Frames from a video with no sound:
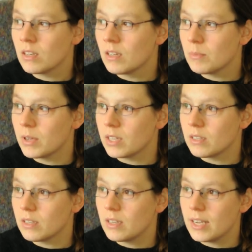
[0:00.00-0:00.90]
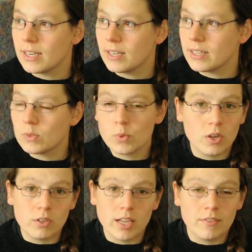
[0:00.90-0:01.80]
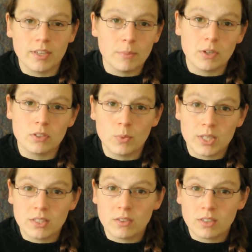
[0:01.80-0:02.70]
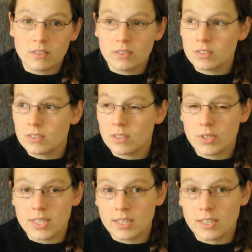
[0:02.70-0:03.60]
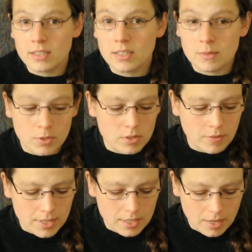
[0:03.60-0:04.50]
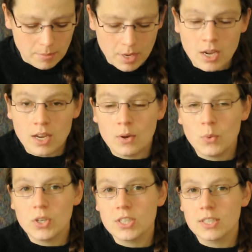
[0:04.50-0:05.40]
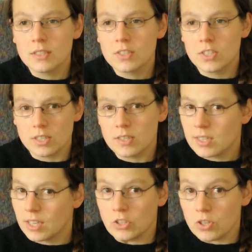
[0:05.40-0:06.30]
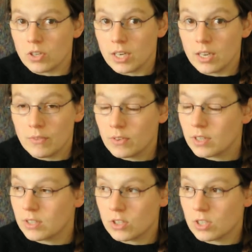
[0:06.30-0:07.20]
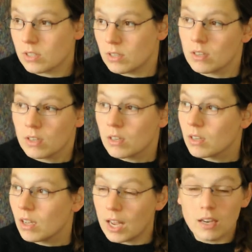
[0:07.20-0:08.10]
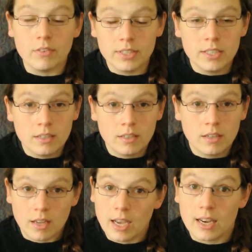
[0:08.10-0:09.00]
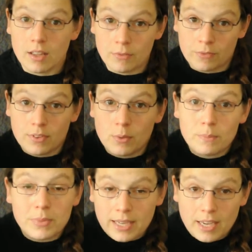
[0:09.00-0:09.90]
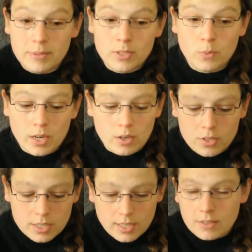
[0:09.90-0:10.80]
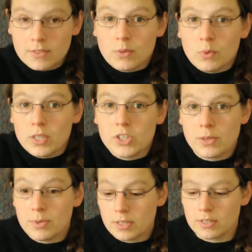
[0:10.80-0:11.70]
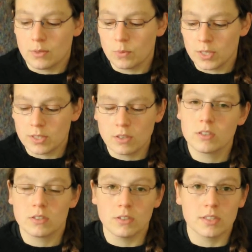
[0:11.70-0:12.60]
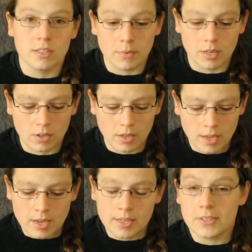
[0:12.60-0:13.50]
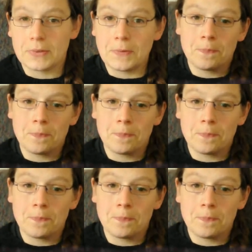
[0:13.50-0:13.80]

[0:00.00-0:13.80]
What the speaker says: but at least we're only having about 20 degrees Celsius most of the time, which is just such a relief. It's just, I love it. I love being able to wear long sleeves and woolly jumpers and woolly socks all summer long. So